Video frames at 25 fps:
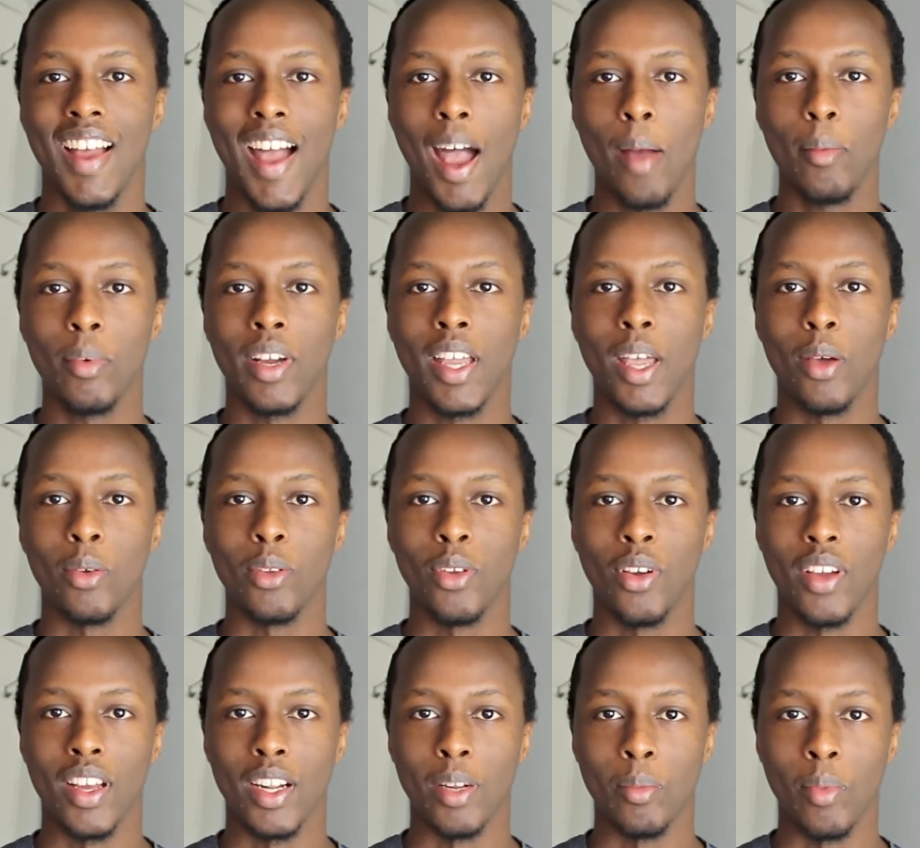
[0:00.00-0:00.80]
I'm okay with
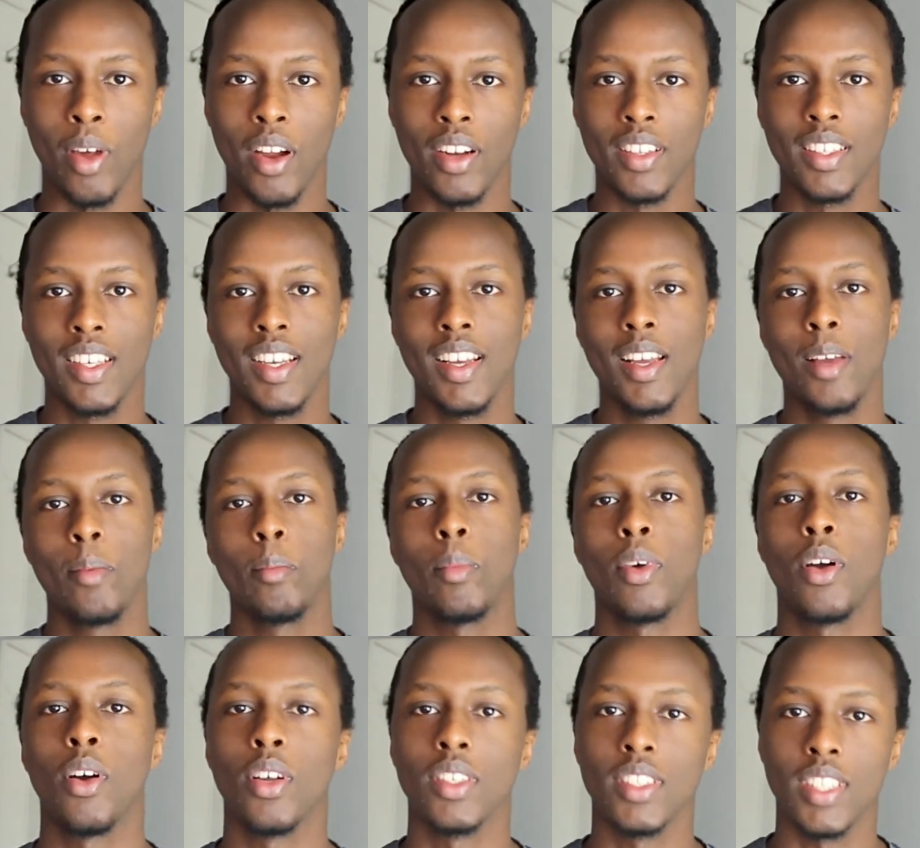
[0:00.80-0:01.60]
not getting married,
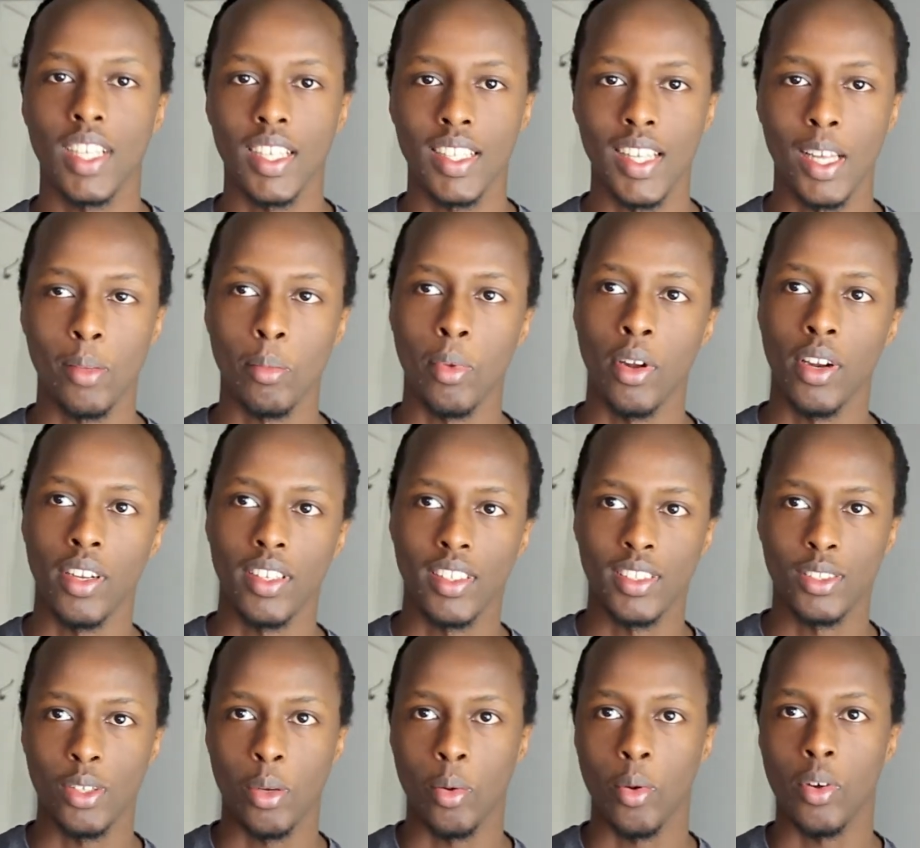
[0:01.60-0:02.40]
but God said get married,
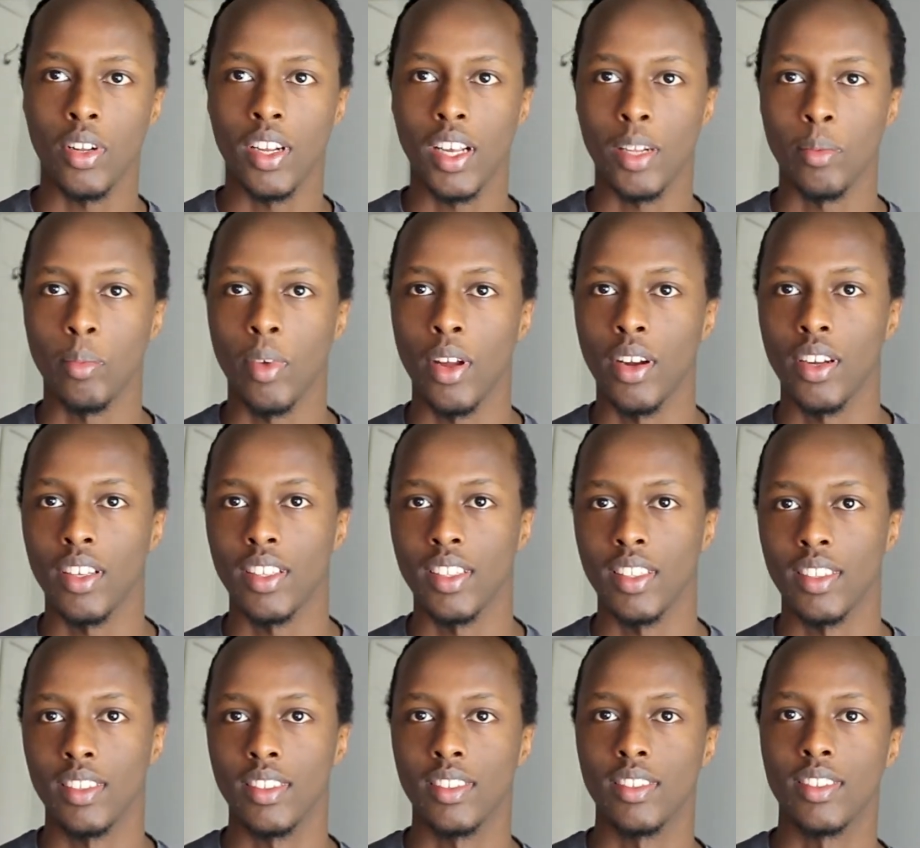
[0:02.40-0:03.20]
so I'm going to get married
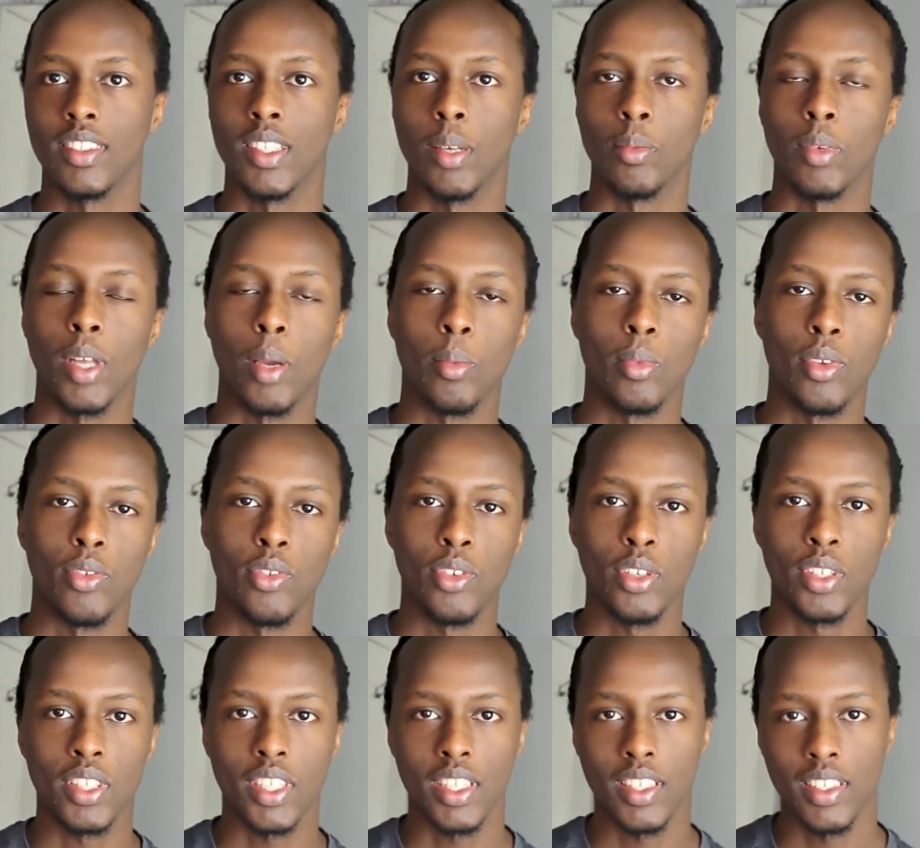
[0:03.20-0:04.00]
sometime in the
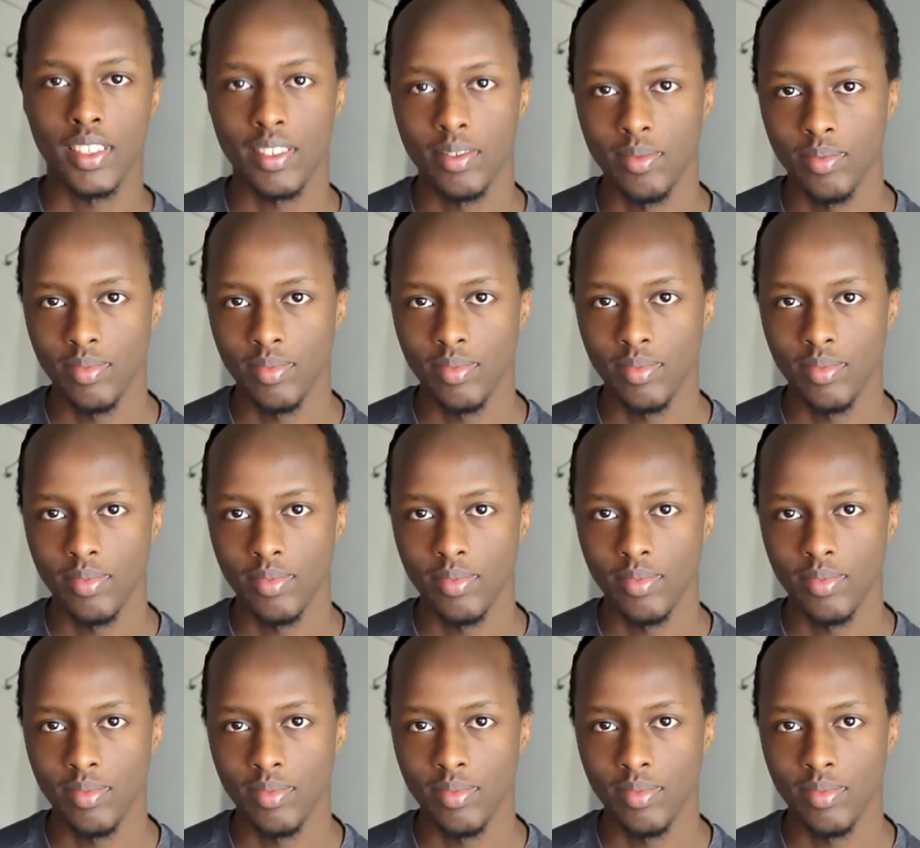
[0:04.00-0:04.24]
future.